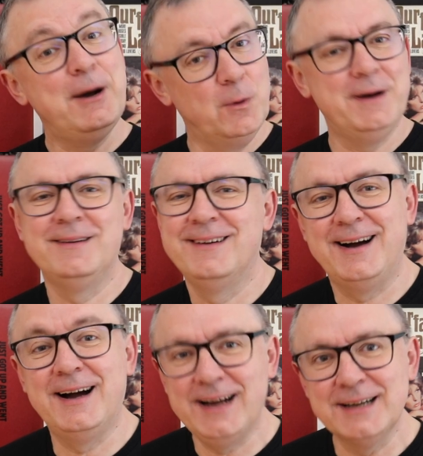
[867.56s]
ah, well,
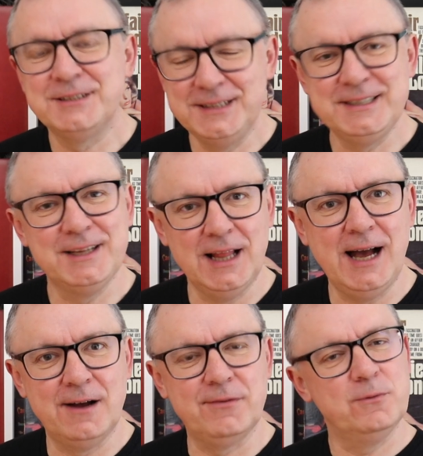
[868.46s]
I actually did
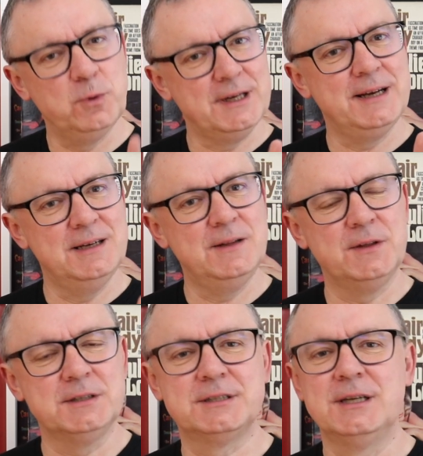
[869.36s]
laugh when I heard
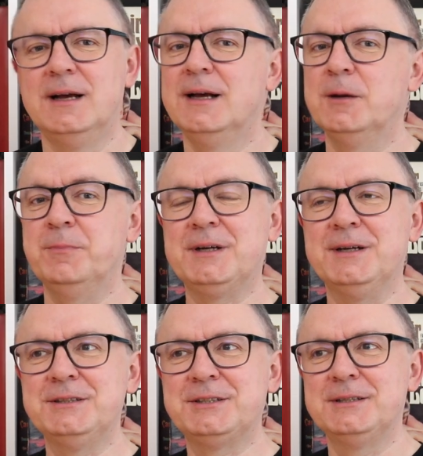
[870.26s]
this
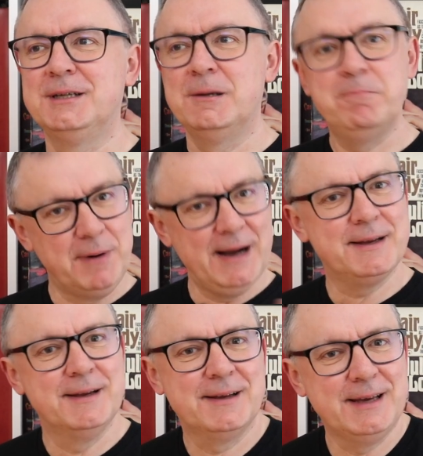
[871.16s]
because
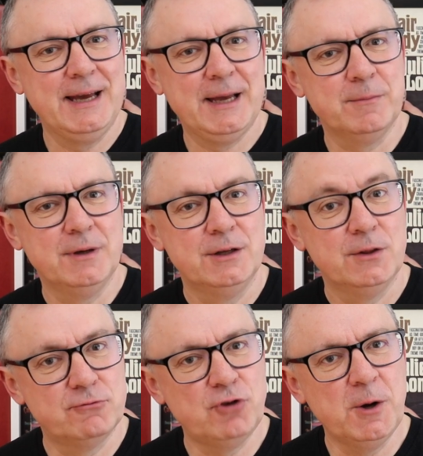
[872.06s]
back came
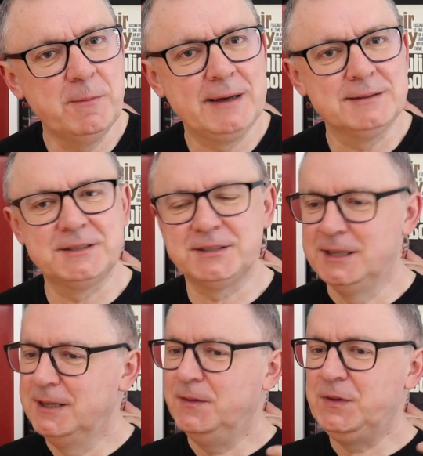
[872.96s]
the romance.
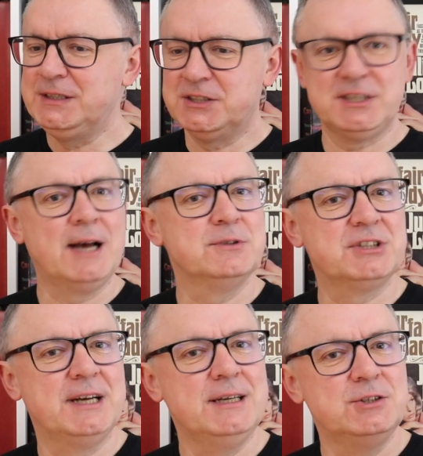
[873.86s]
The
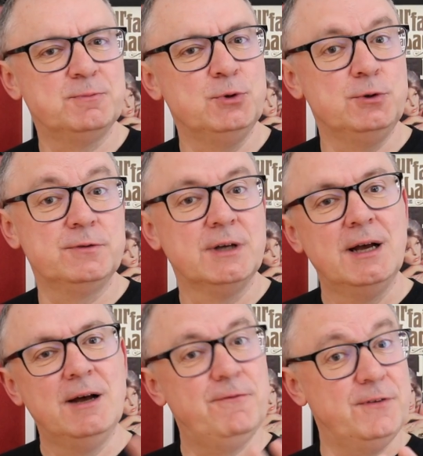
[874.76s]
soundstage moved
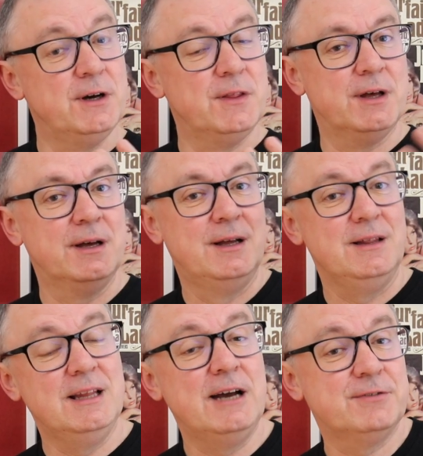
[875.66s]
further
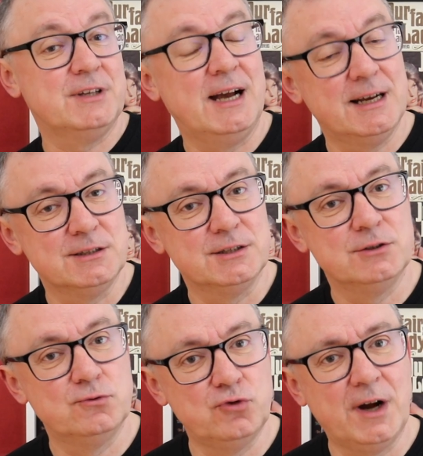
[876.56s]
left and
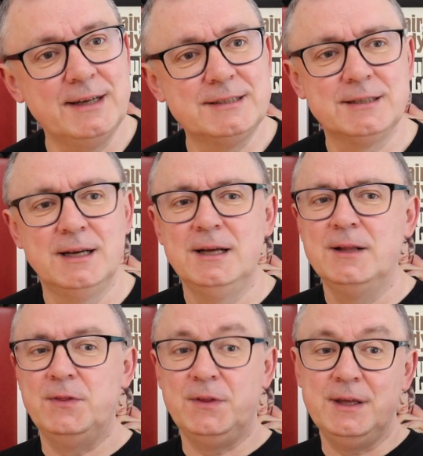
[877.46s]
right.
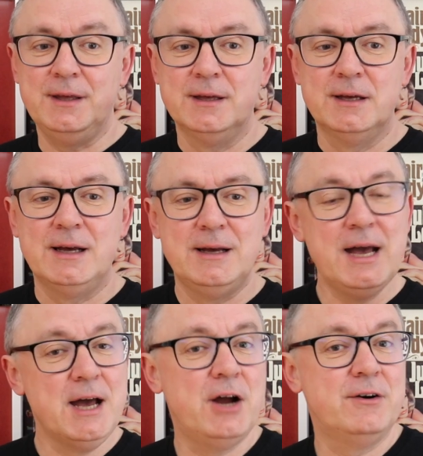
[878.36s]
The
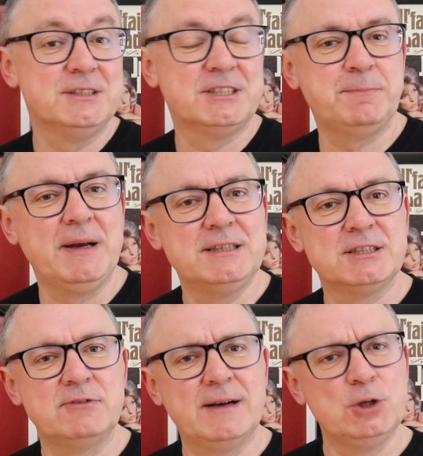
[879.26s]
air and
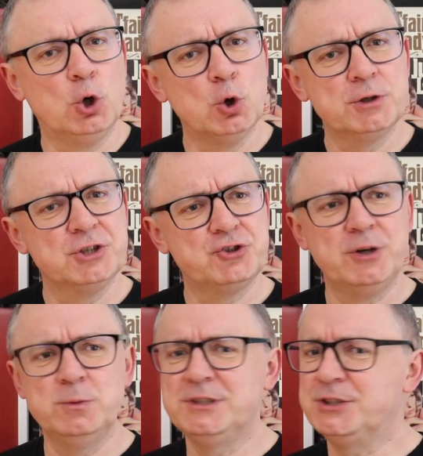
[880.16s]
space around the
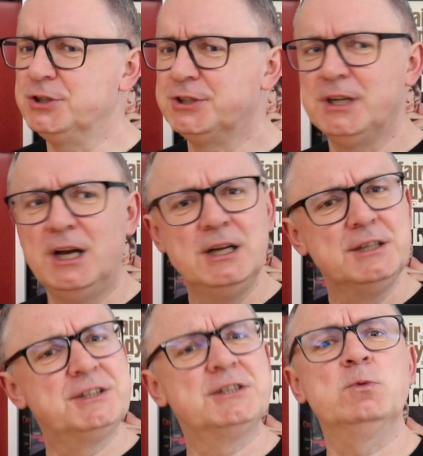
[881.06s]
orchestra was just
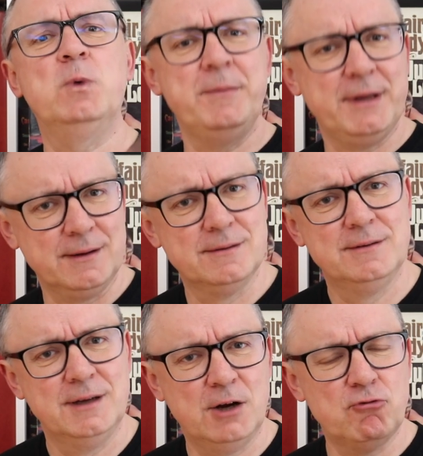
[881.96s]
swimming
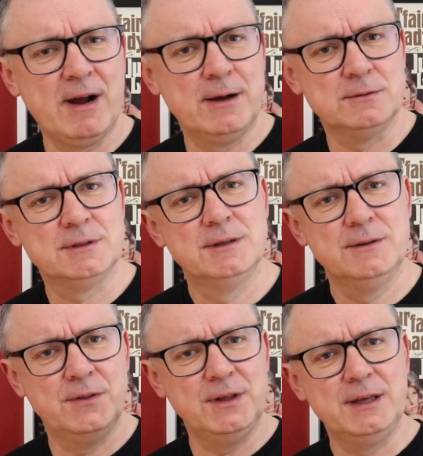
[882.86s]
around
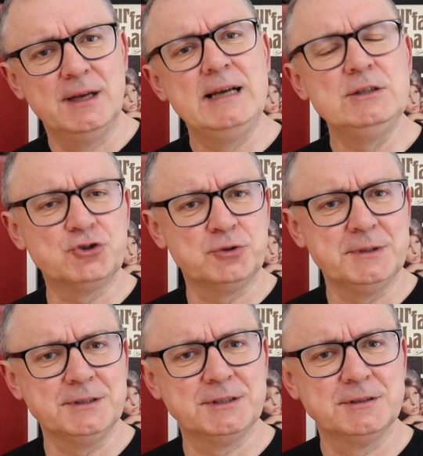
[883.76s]
the
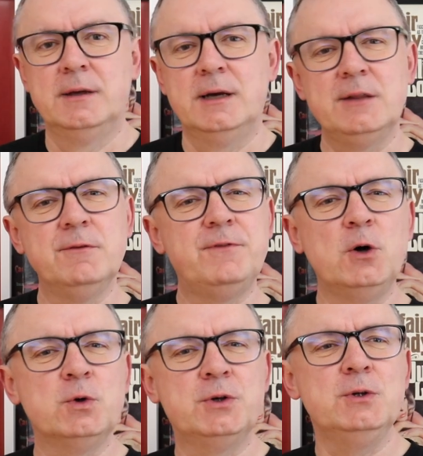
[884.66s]
instruments. And the
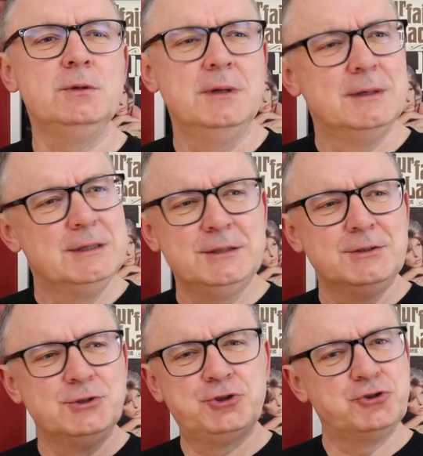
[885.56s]
vocal
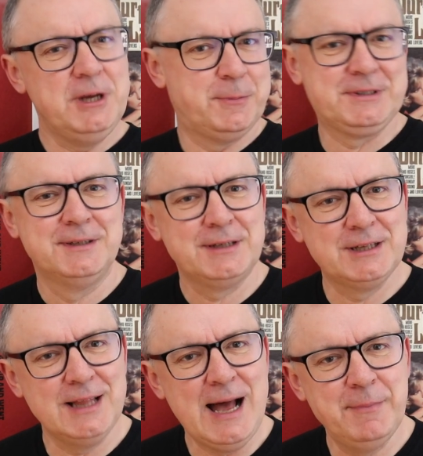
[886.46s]
dripped
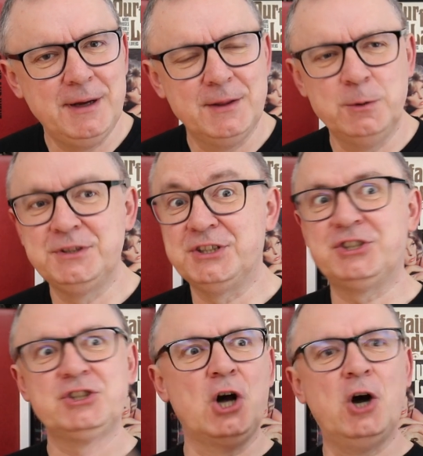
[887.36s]
glamour. There was a
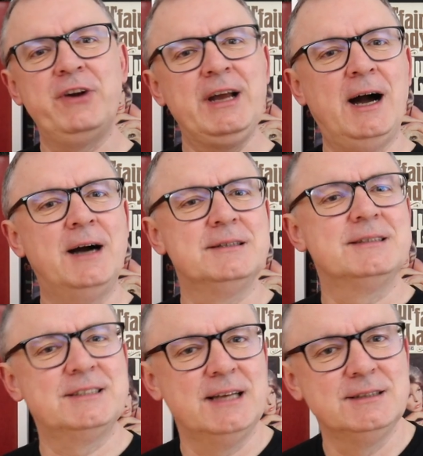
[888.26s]
starry
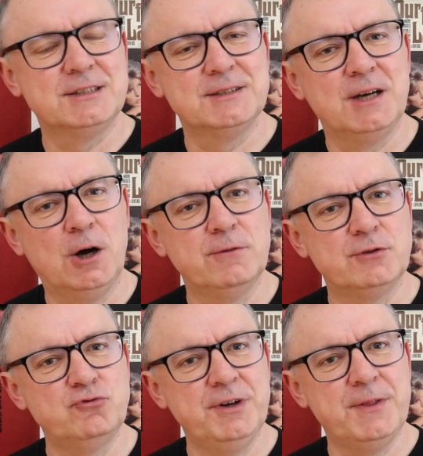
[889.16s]
eyed sense of
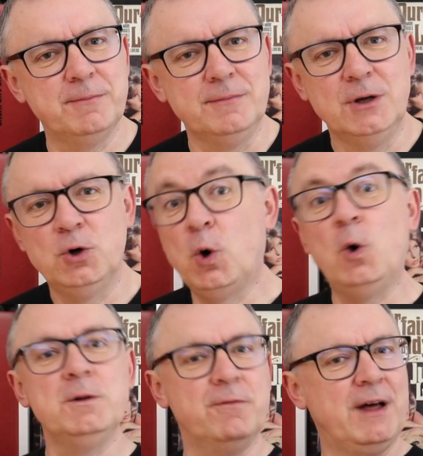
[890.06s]
rhythm.
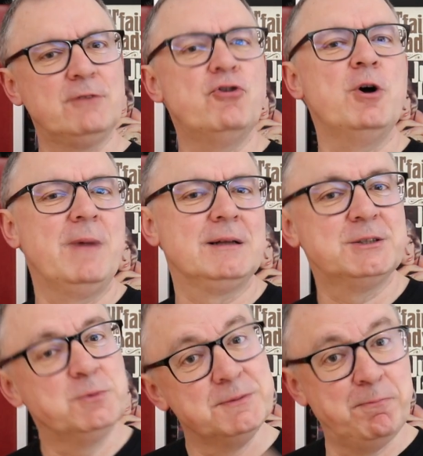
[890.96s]
All of that romance was